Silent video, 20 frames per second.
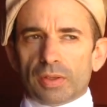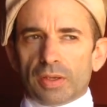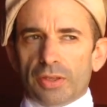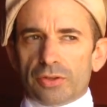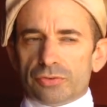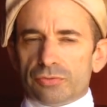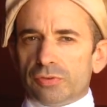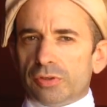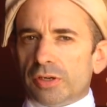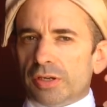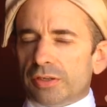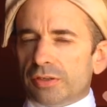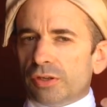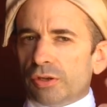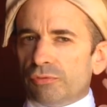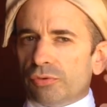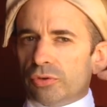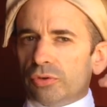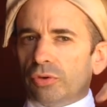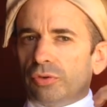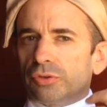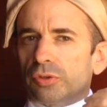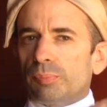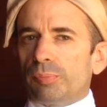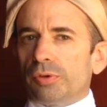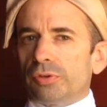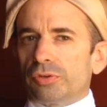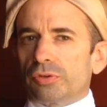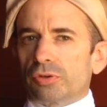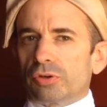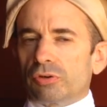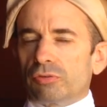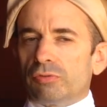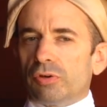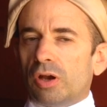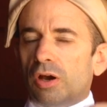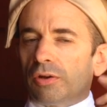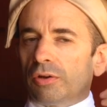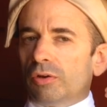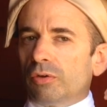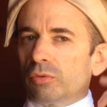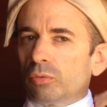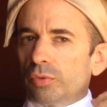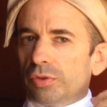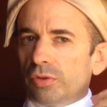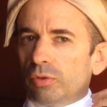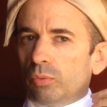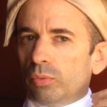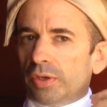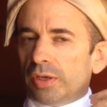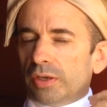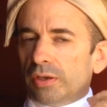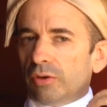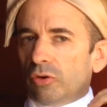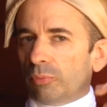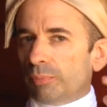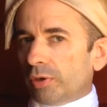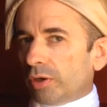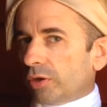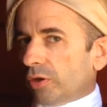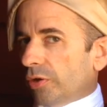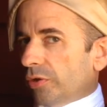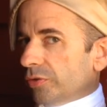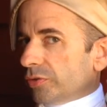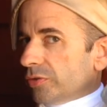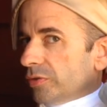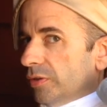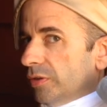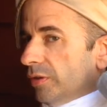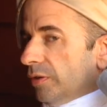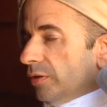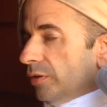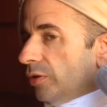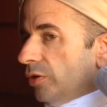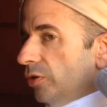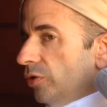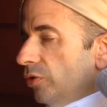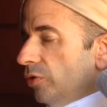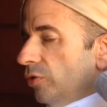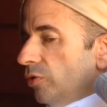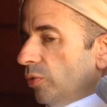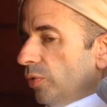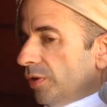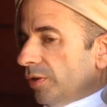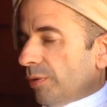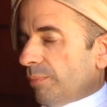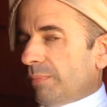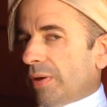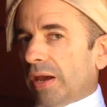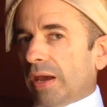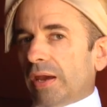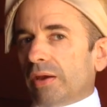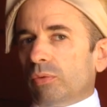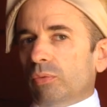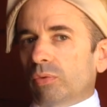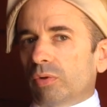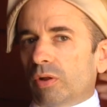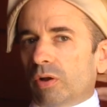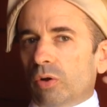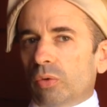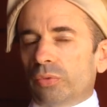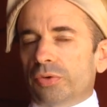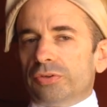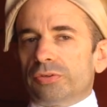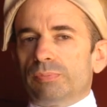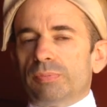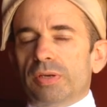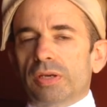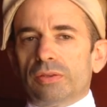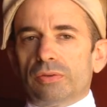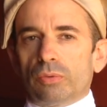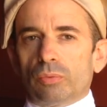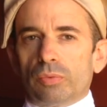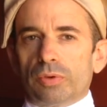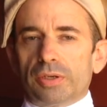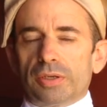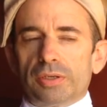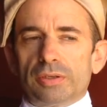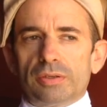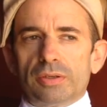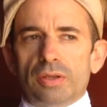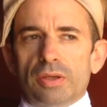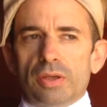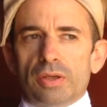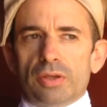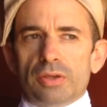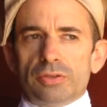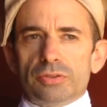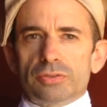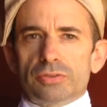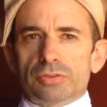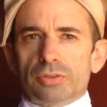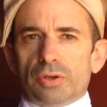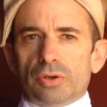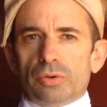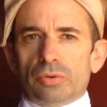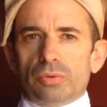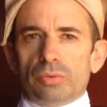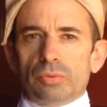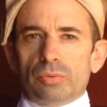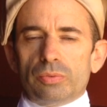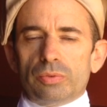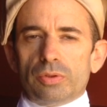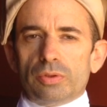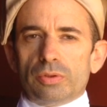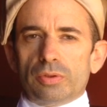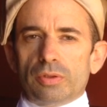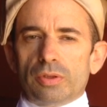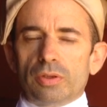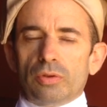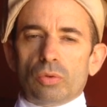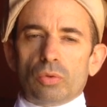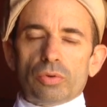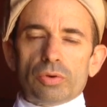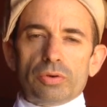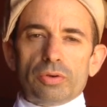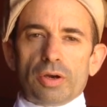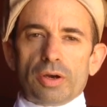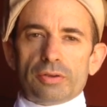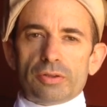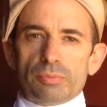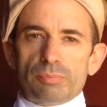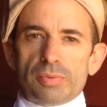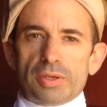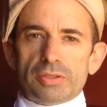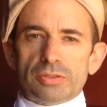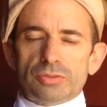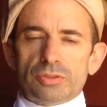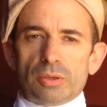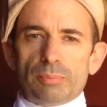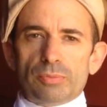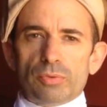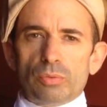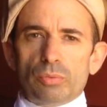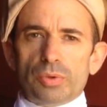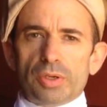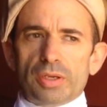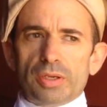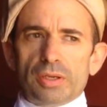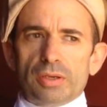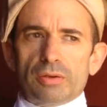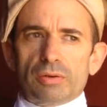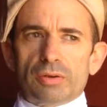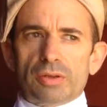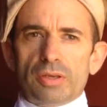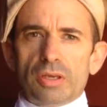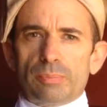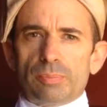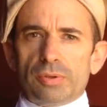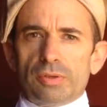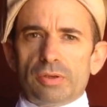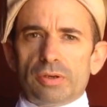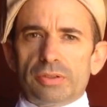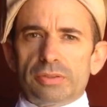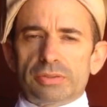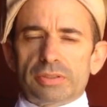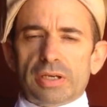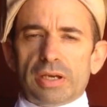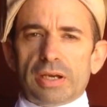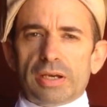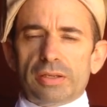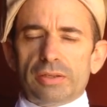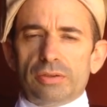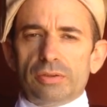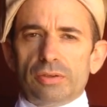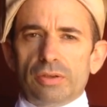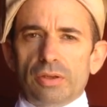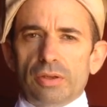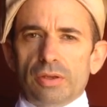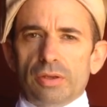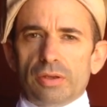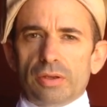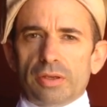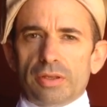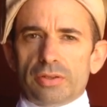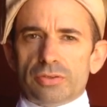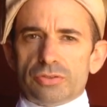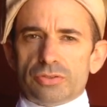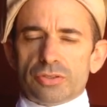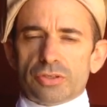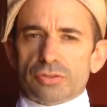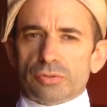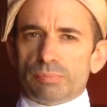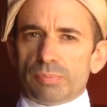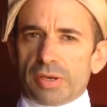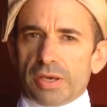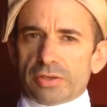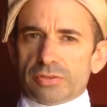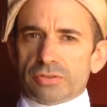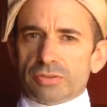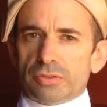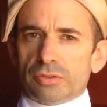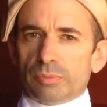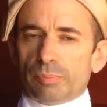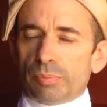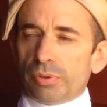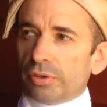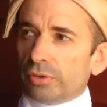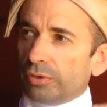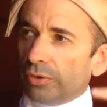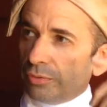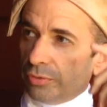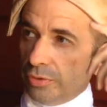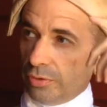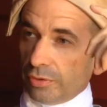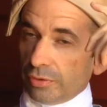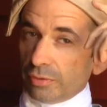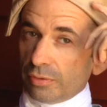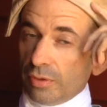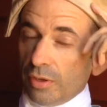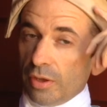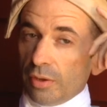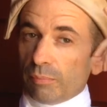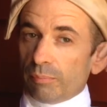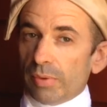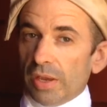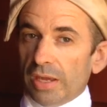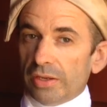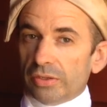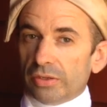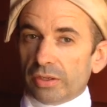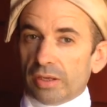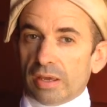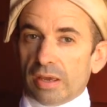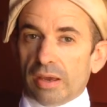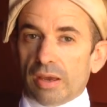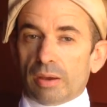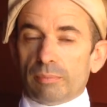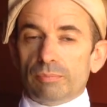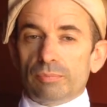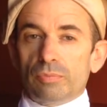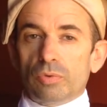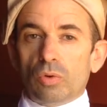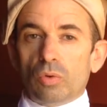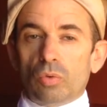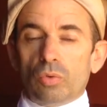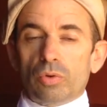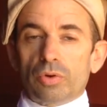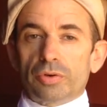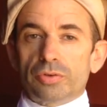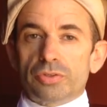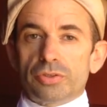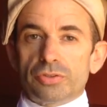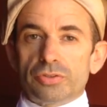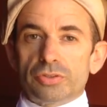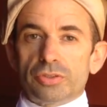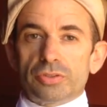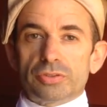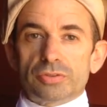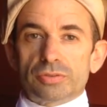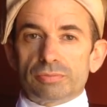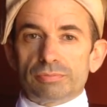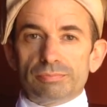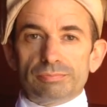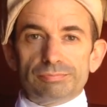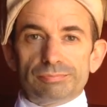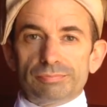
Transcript: it's very difficult to put the cravat on with the wig on because the queue in the back will always be in the way. So in order not to mess up the wig or keep it untidy, it's just best to put on your banyan cap or to just